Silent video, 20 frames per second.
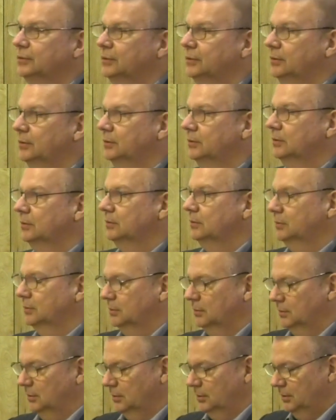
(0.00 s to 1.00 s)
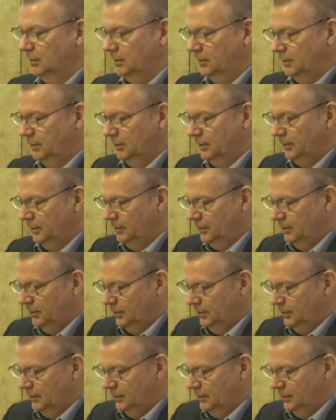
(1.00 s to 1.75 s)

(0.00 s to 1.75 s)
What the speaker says: No one is speaking in this clip.